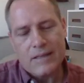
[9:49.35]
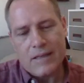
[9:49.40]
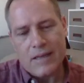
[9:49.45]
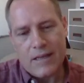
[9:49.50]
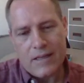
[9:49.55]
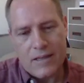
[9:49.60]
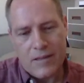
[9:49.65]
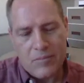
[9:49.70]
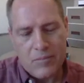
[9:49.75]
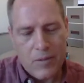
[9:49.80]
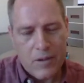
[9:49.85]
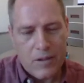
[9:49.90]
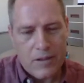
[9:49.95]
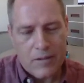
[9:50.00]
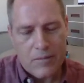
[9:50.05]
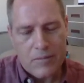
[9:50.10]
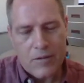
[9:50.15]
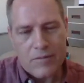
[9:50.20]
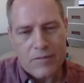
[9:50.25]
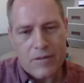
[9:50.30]
At the
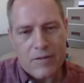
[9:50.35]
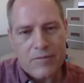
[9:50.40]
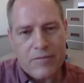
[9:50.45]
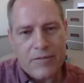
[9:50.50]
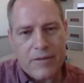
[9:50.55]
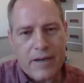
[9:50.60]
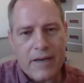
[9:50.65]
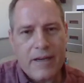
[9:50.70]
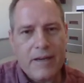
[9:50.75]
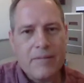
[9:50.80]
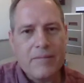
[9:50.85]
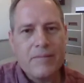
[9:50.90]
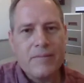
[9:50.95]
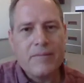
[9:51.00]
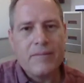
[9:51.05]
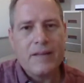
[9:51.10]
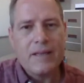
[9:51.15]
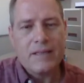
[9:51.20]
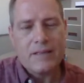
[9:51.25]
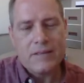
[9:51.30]
bottom of the
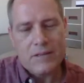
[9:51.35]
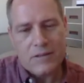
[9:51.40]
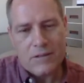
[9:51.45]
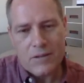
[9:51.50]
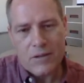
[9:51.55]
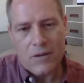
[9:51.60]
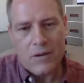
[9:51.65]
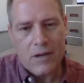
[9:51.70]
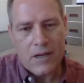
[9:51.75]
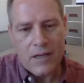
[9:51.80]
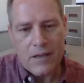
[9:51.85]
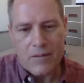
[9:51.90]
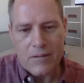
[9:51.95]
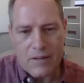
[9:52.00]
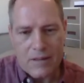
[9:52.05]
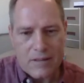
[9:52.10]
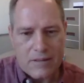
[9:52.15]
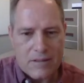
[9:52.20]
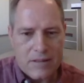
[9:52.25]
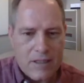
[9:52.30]
frame, there's a trolley
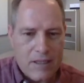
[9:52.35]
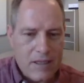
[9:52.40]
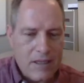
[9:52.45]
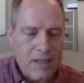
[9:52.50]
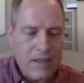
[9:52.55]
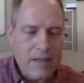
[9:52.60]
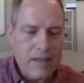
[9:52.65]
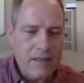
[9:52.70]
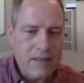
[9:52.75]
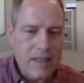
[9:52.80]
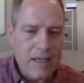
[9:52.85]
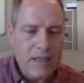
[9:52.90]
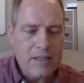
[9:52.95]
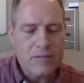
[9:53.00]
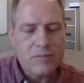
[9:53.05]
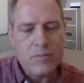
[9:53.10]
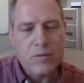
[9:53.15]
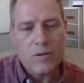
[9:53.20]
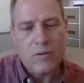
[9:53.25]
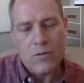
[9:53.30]
with a Shigley
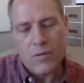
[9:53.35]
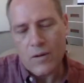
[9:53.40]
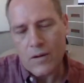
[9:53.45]
textbook,